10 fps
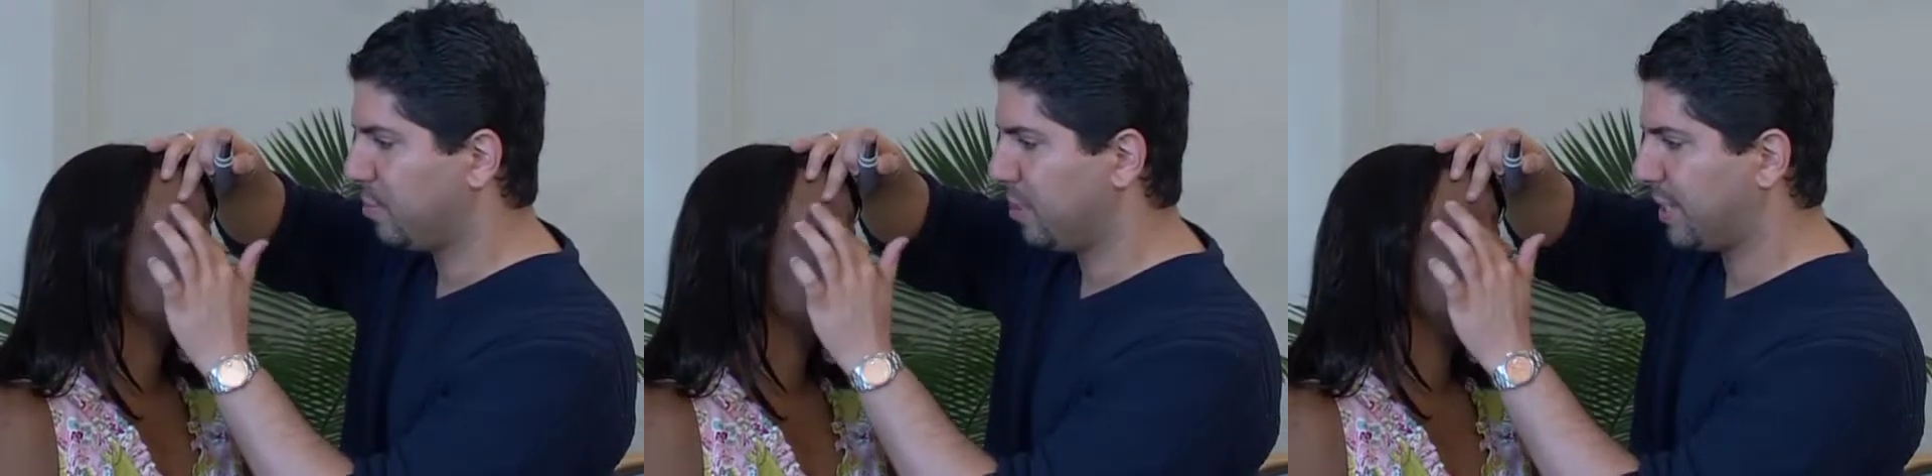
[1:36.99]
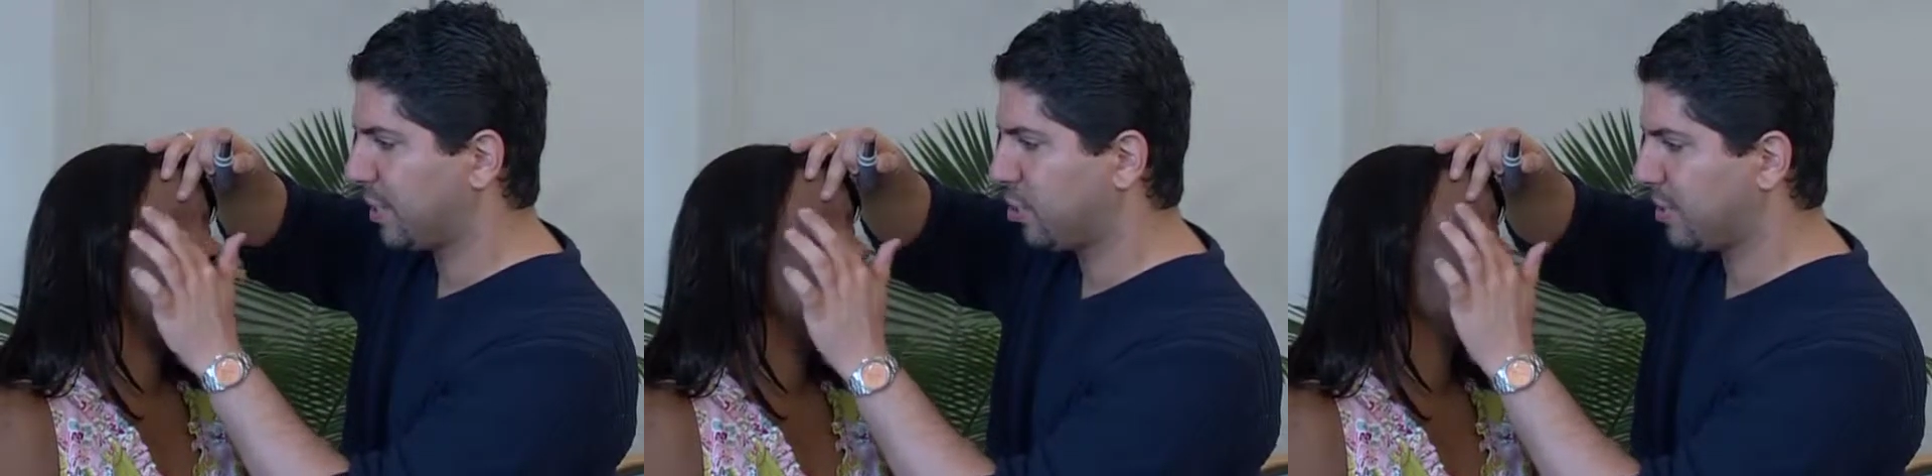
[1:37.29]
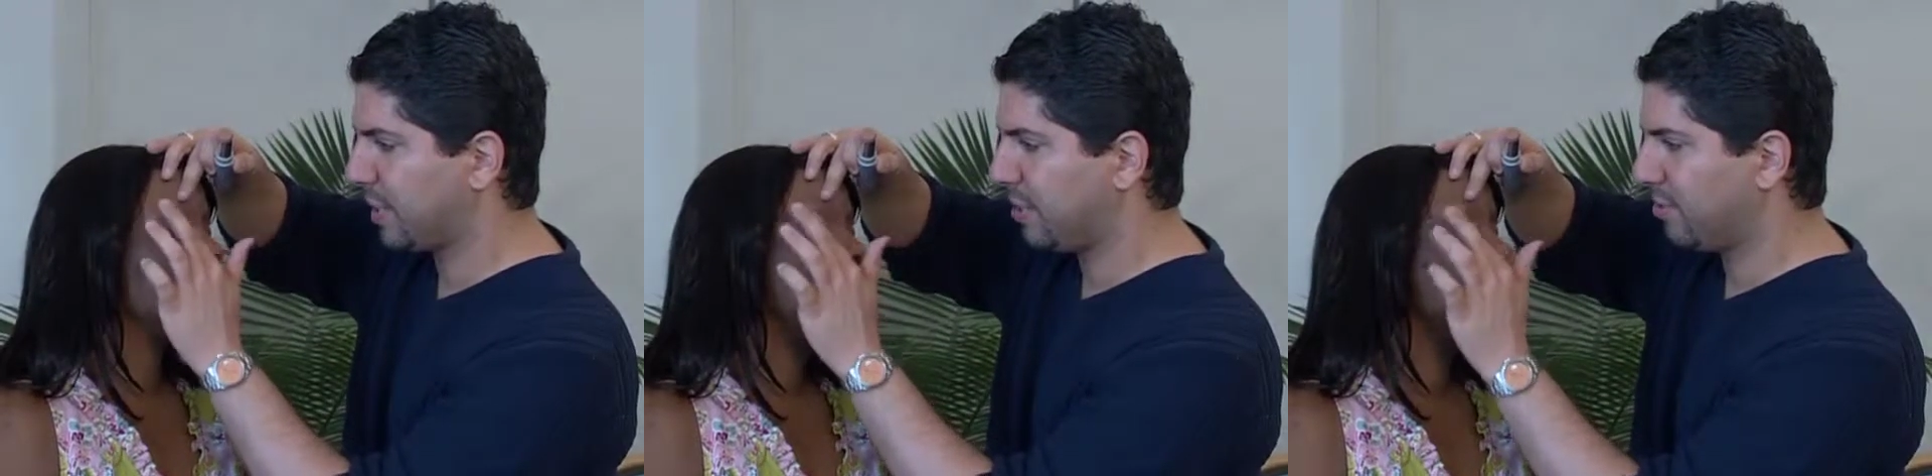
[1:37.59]
protect
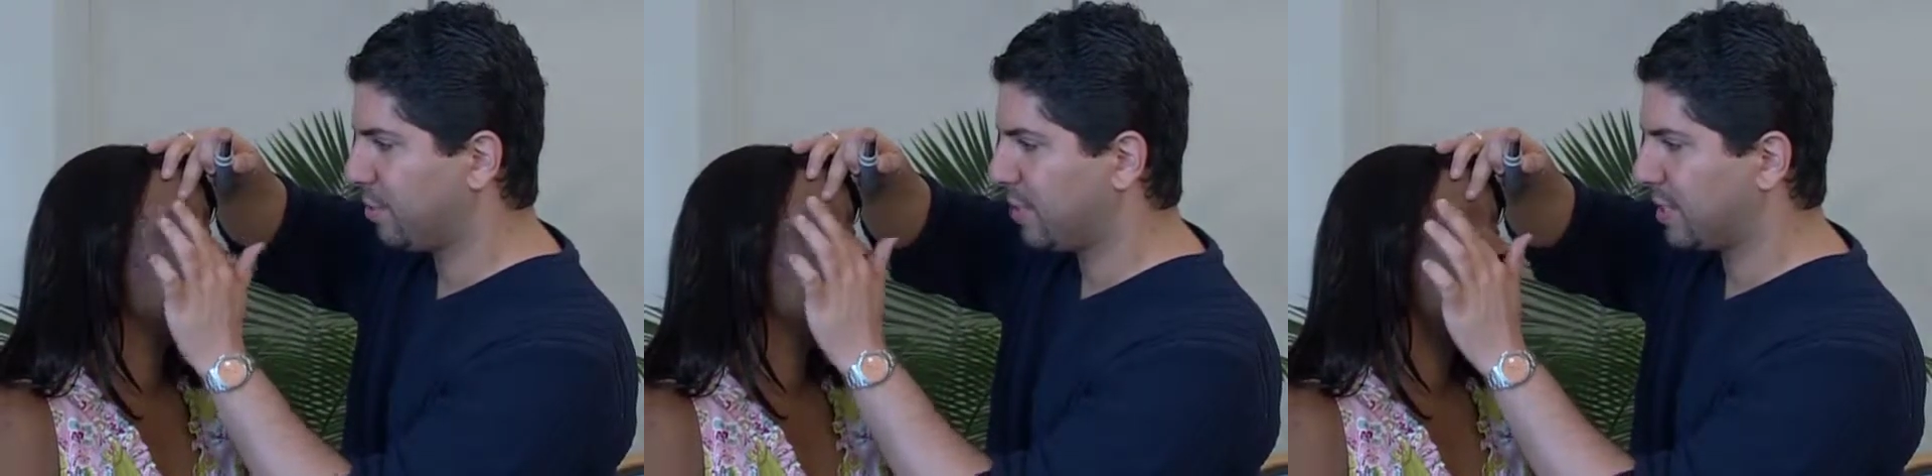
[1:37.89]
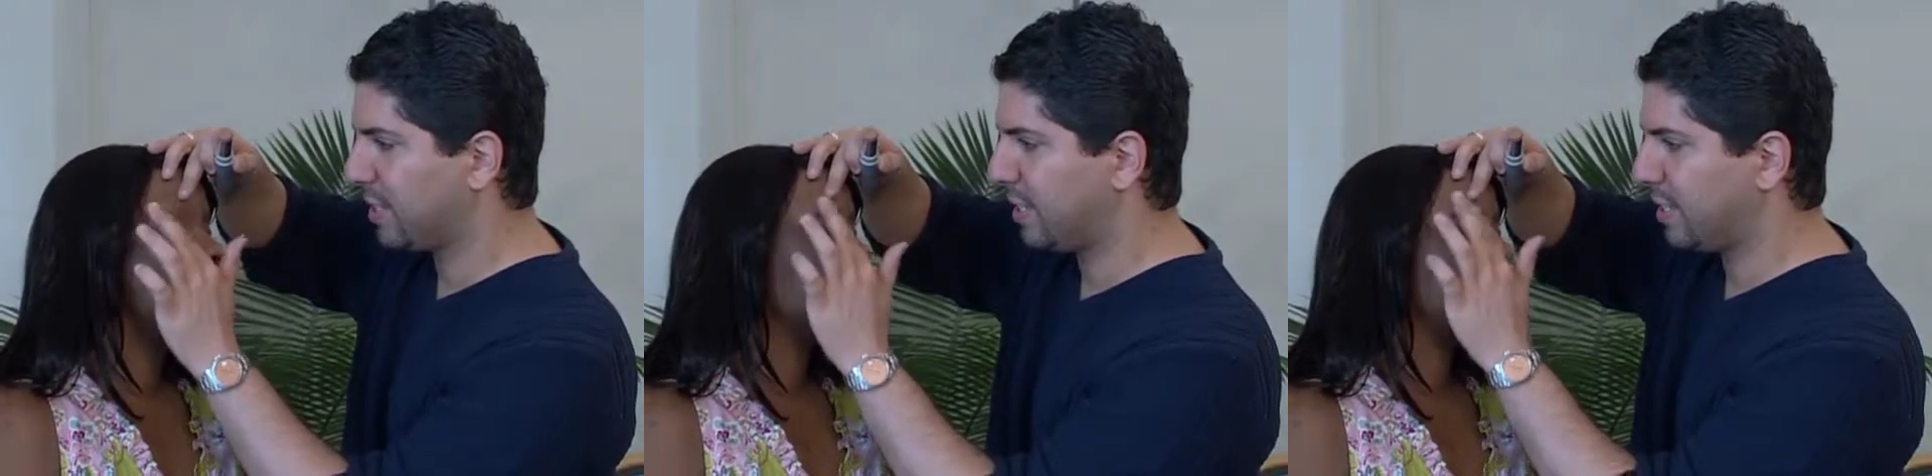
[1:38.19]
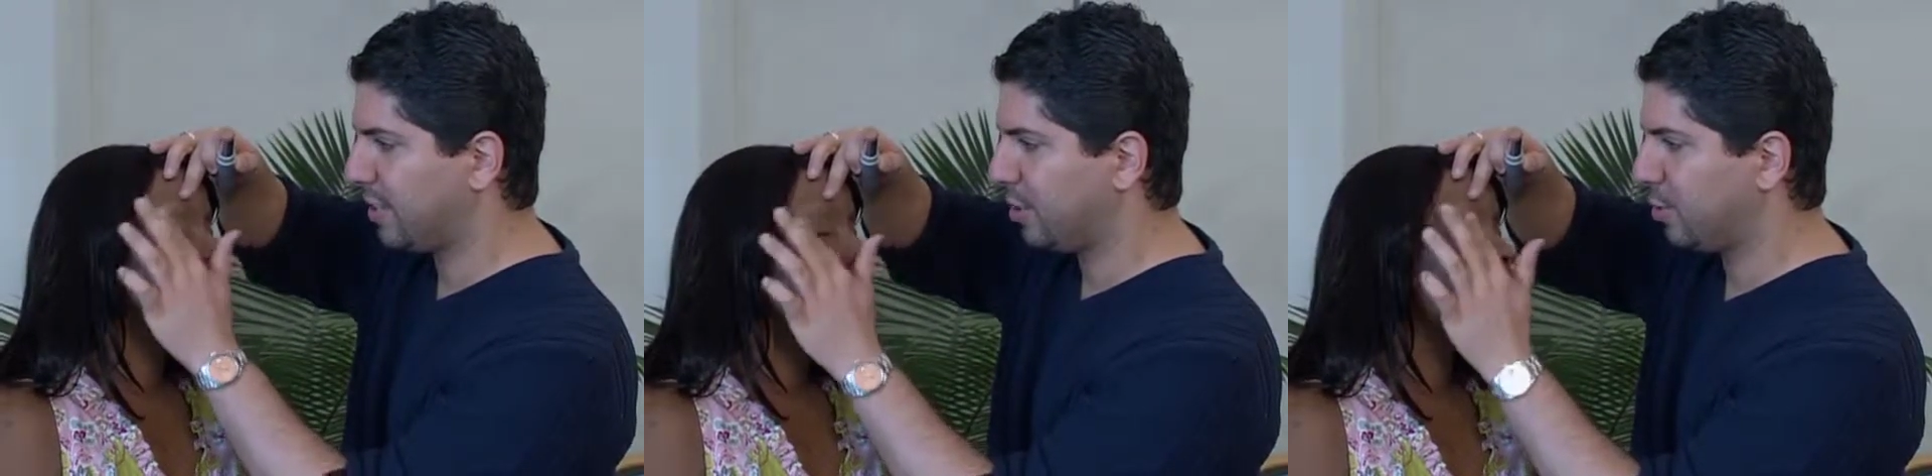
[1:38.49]
your skin from the sun.